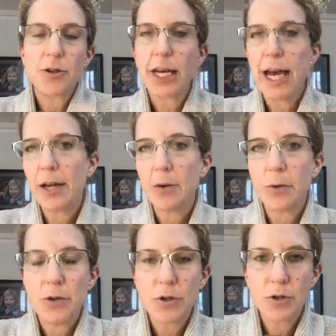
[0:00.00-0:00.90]
you can
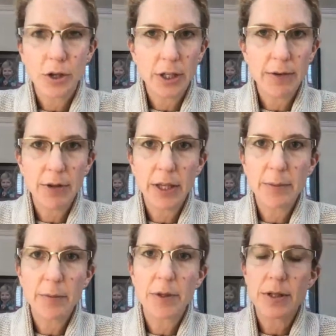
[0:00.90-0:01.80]
also start giving
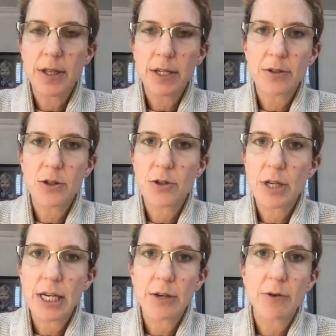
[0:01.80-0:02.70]
them things that you
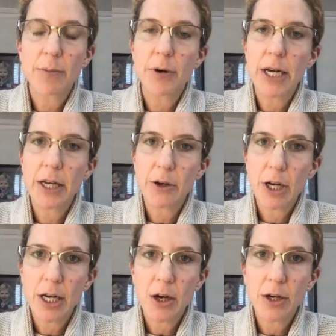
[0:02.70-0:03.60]
eat from really
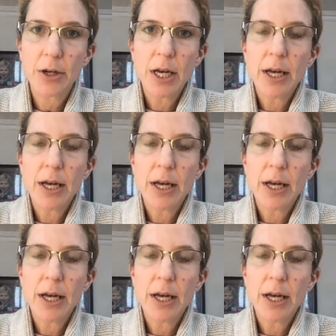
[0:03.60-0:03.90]
early on,